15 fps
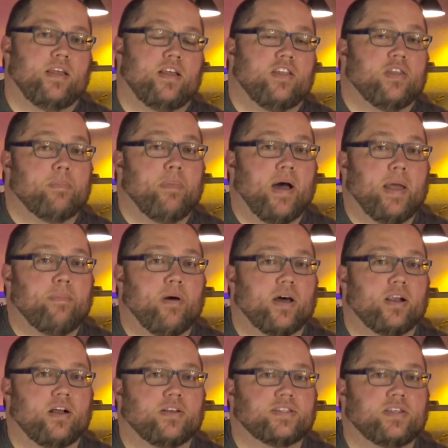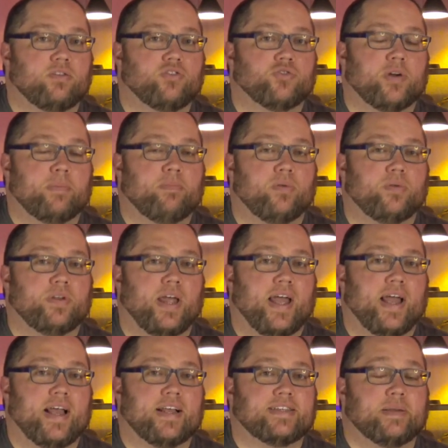The bipod also tripled
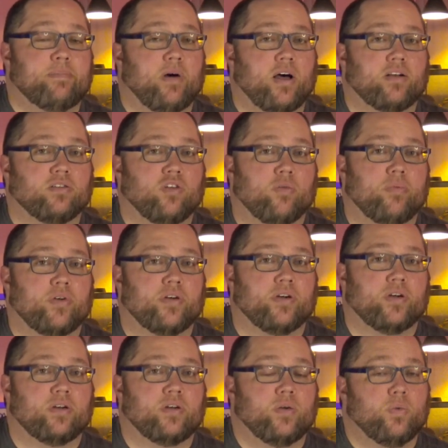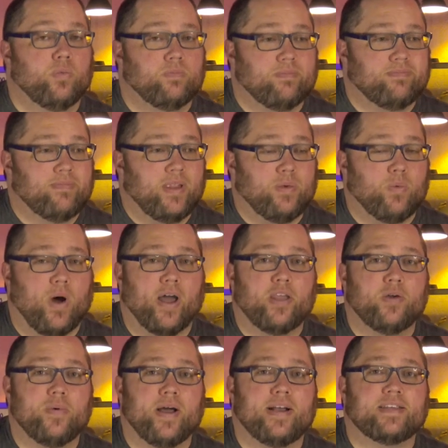as a bottle opener. Why,
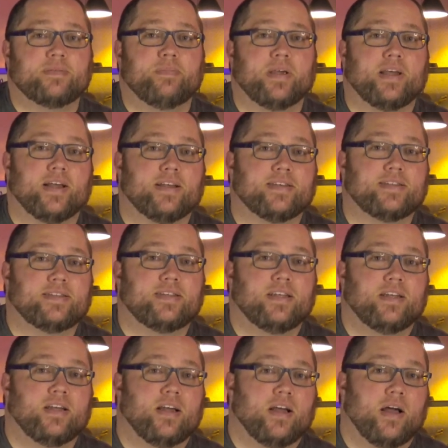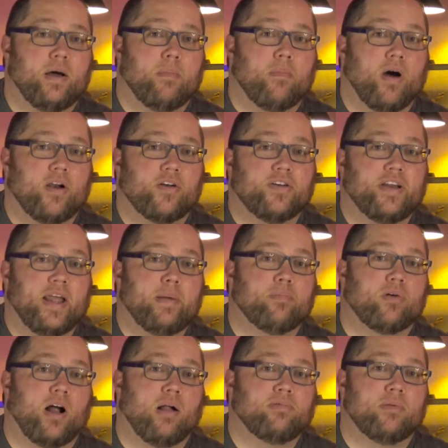you ask? Because modern day
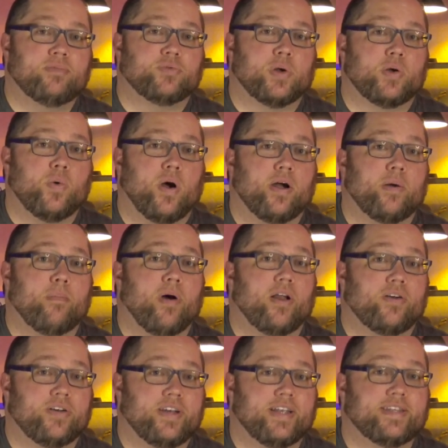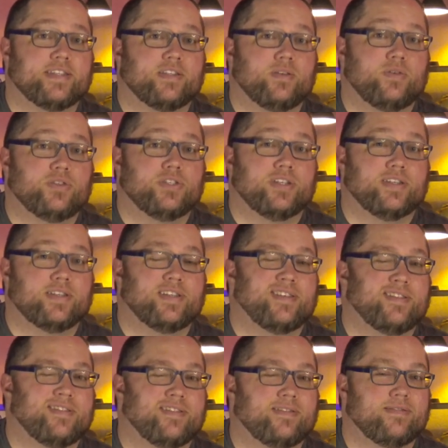problems require modern day solutions.
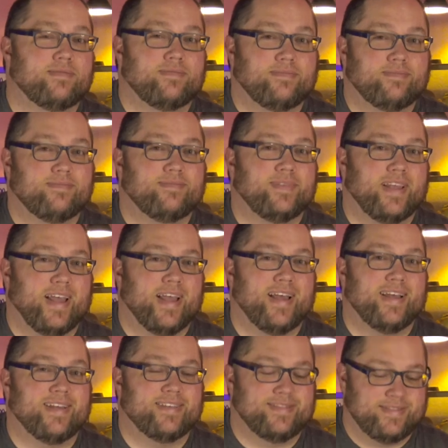Yeah.